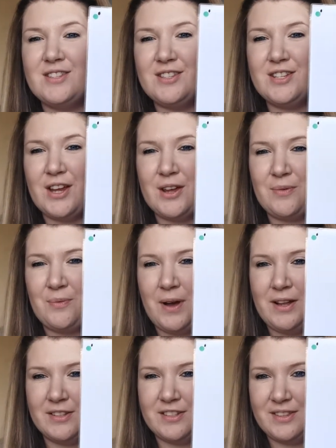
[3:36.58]
D.
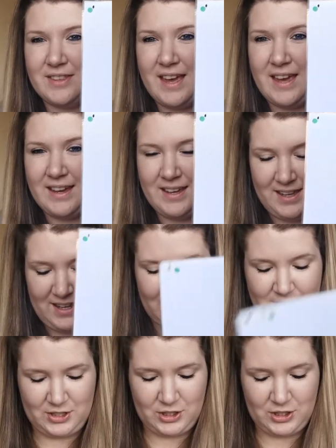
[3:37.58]
Well done, there he is.